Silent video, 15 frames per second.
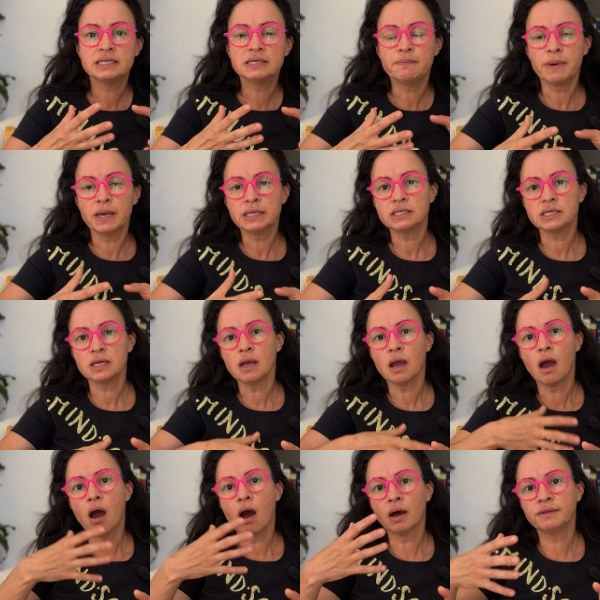
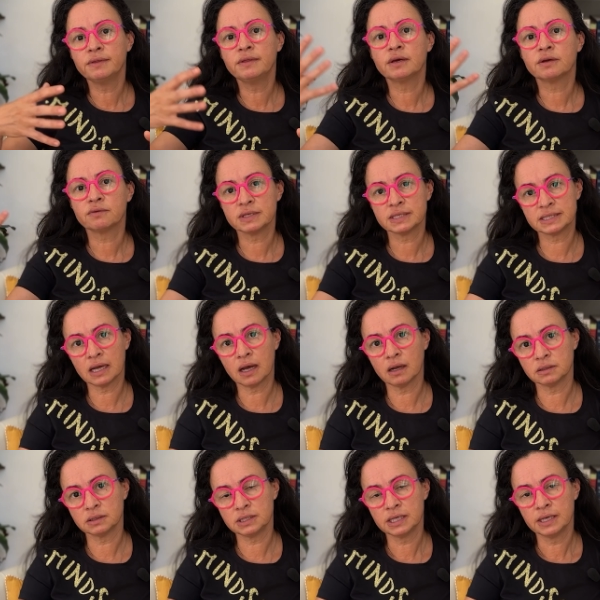depending on the
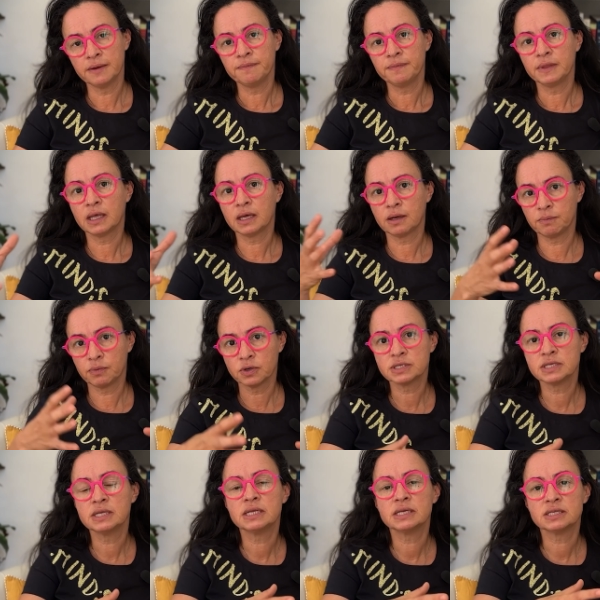result that a
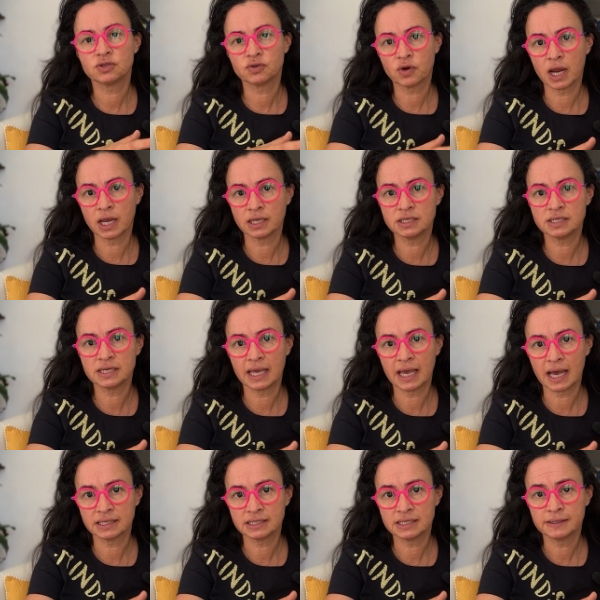person is trying to
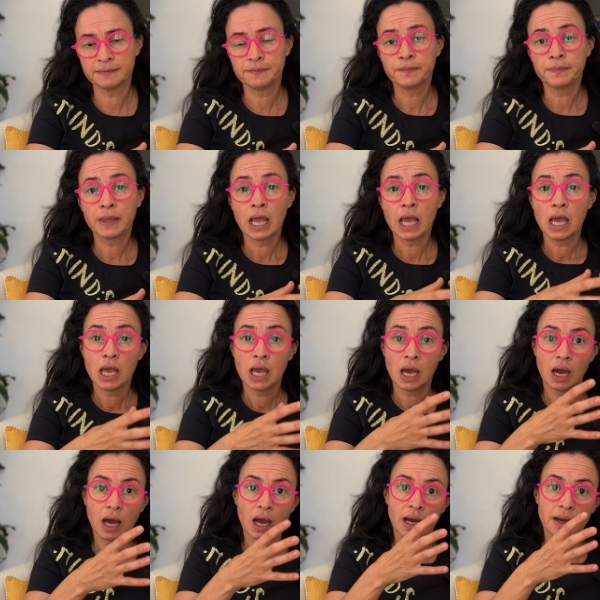get.
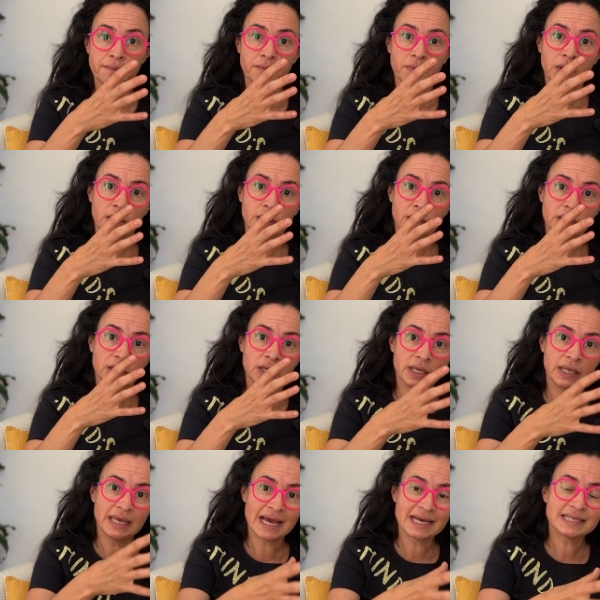Um,
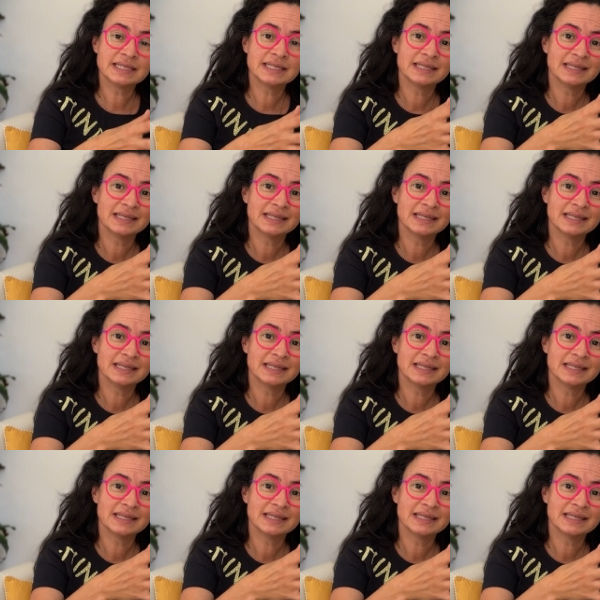yes,